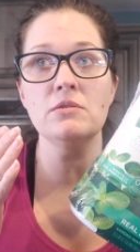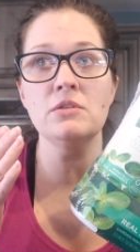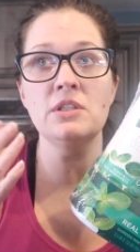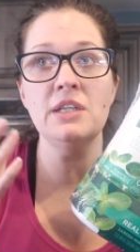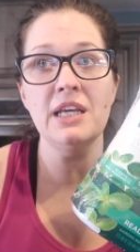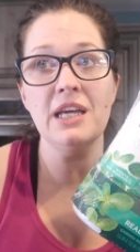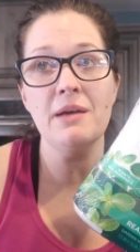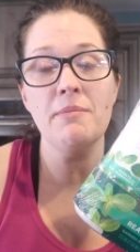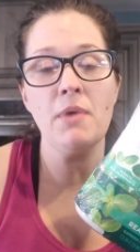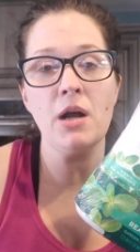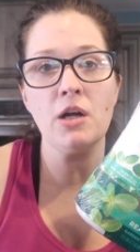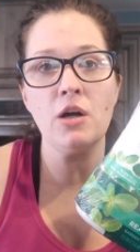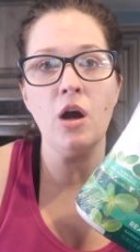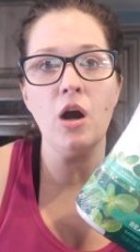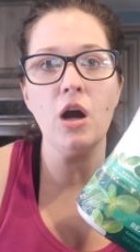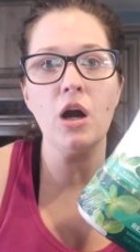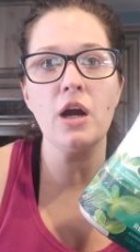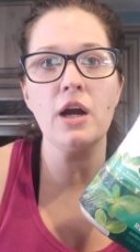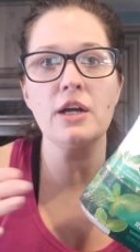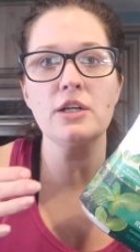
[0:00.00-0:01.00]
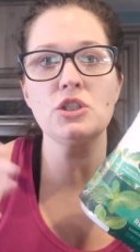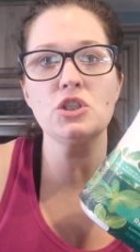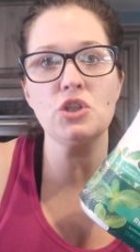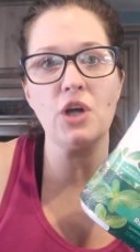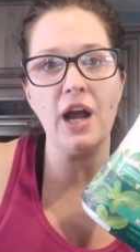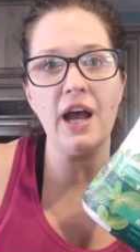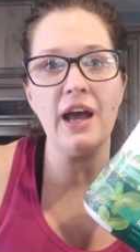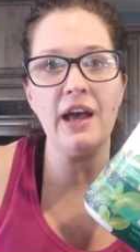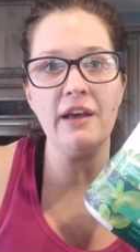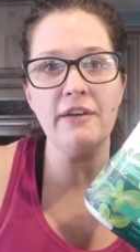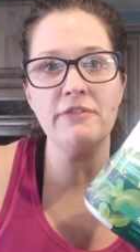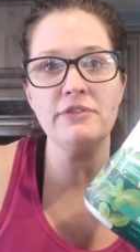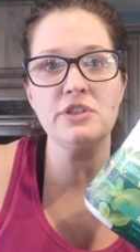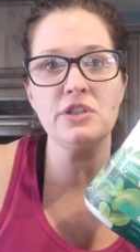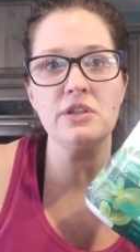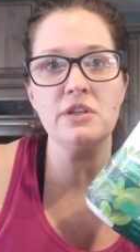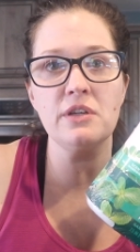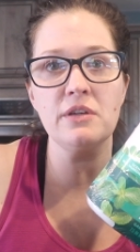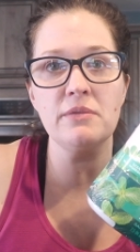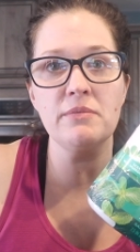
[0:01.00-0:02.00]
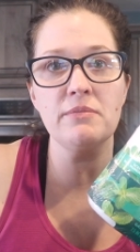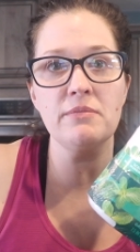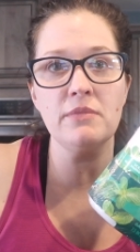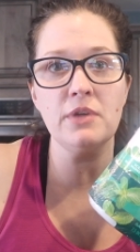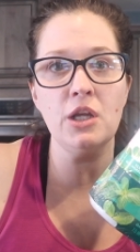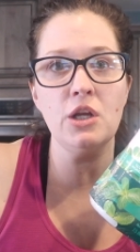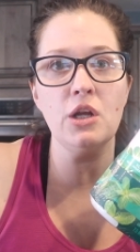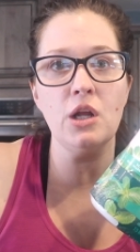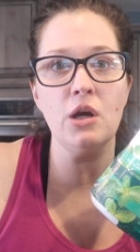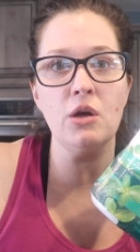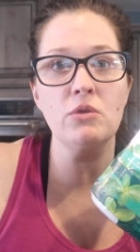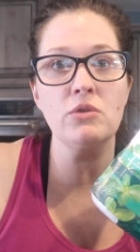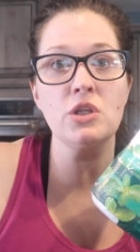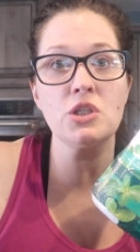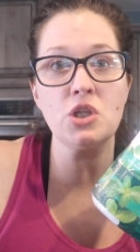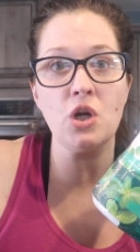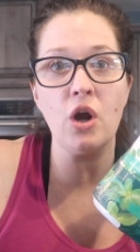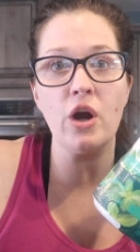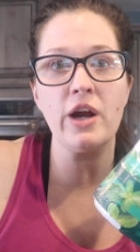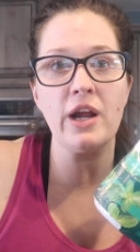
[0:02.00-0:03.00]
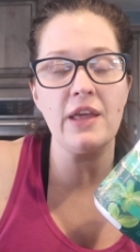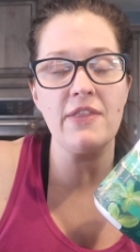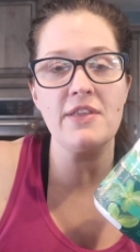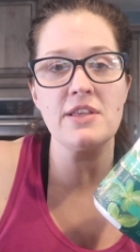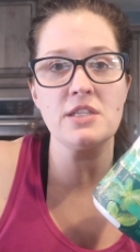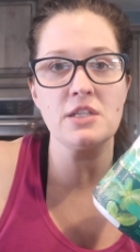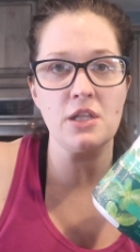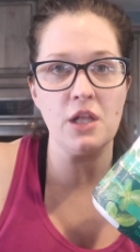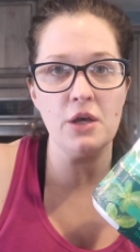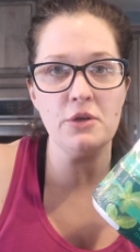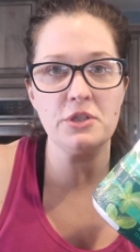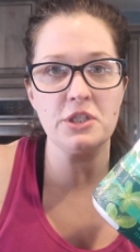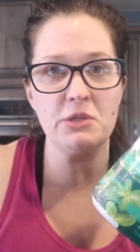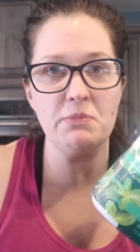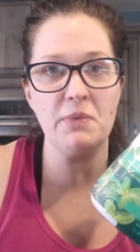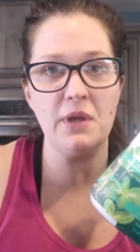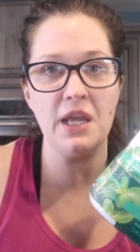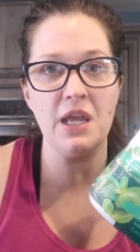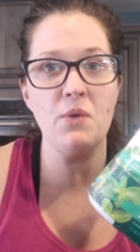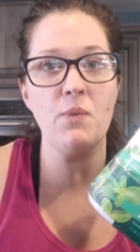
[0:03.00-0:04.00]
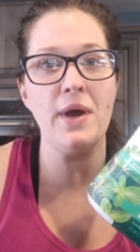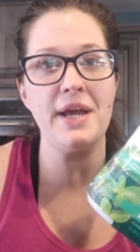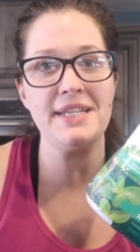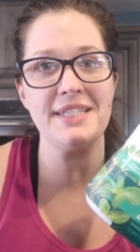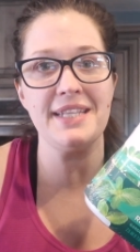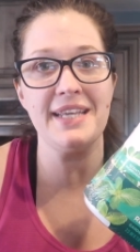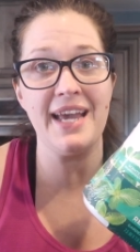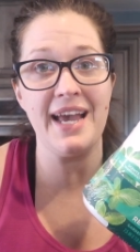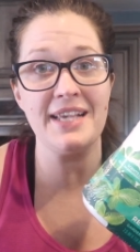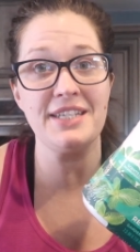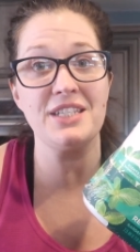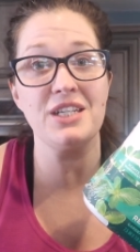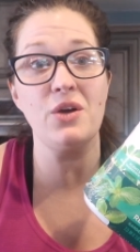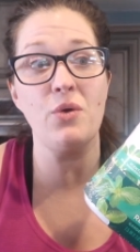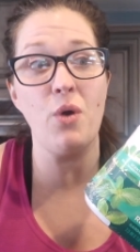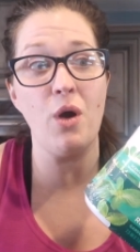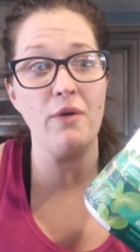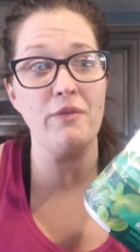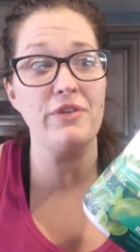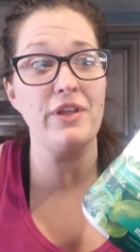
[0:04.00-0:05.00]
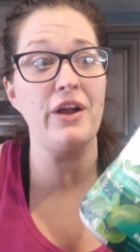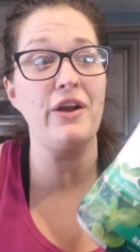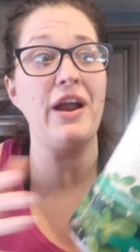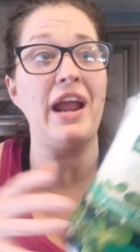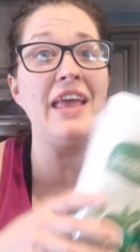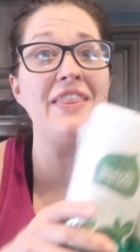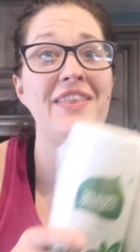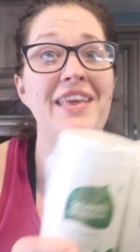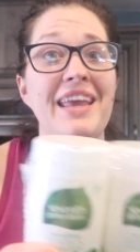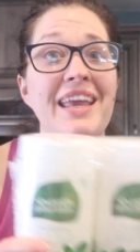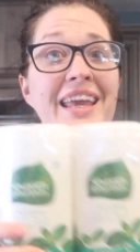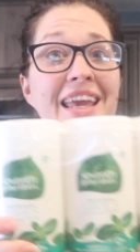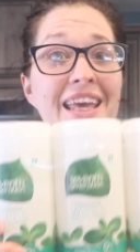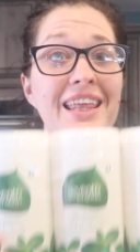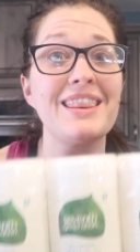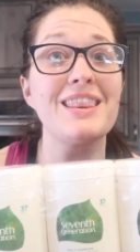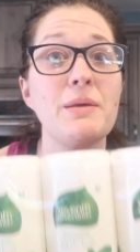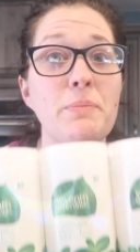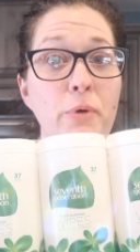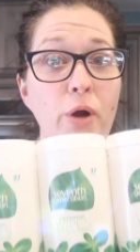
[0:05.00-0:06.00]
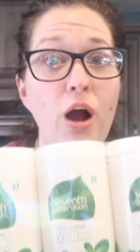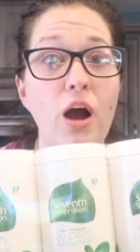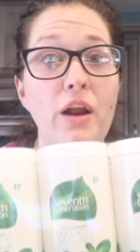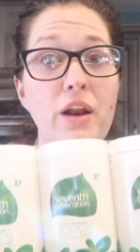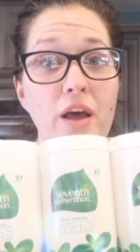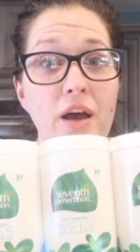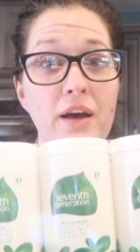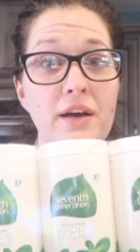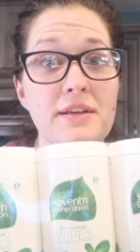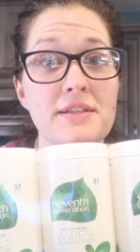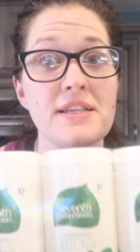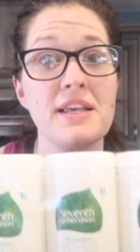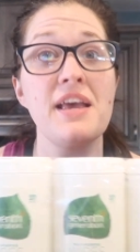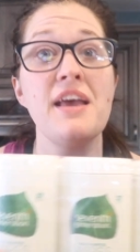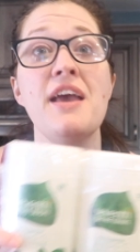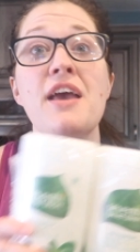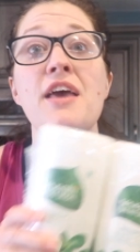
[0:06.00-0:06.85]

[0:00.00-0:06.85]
get in my car, drive to, you know, the Target that's close to me, waste the gas to go over there, and then get the products.